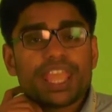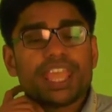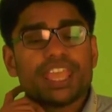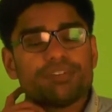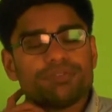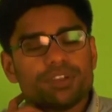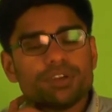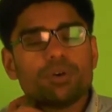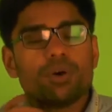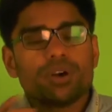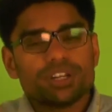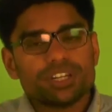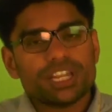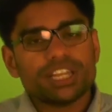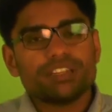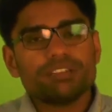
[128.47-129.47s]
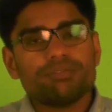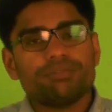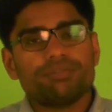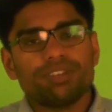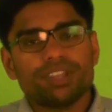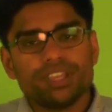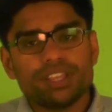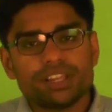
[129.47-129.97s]
If the coordinator
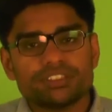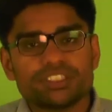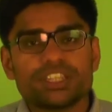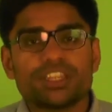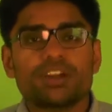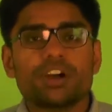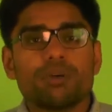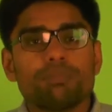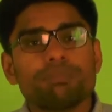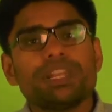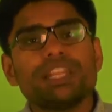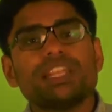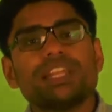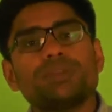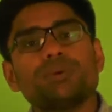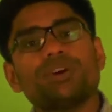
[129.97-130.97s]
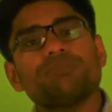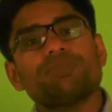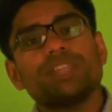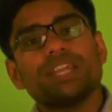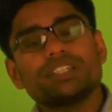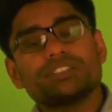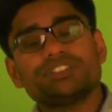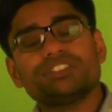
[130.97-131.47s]
feels that the company that you have been
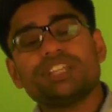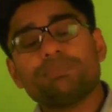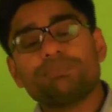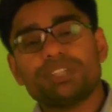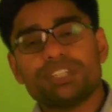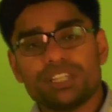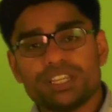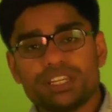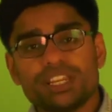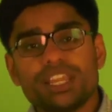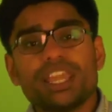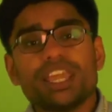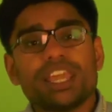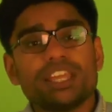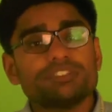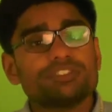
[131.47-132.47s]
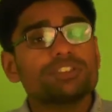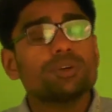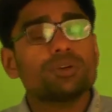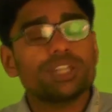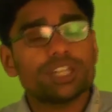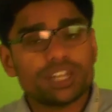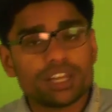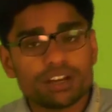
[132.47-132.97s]
accepted in is
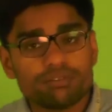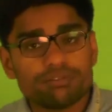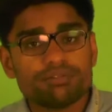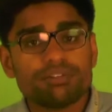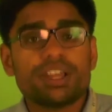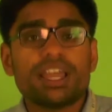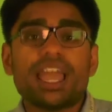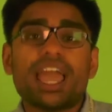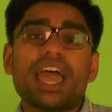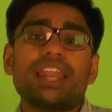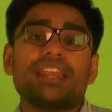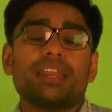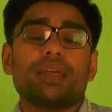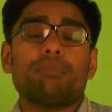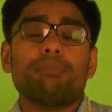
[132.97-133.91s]
good enough and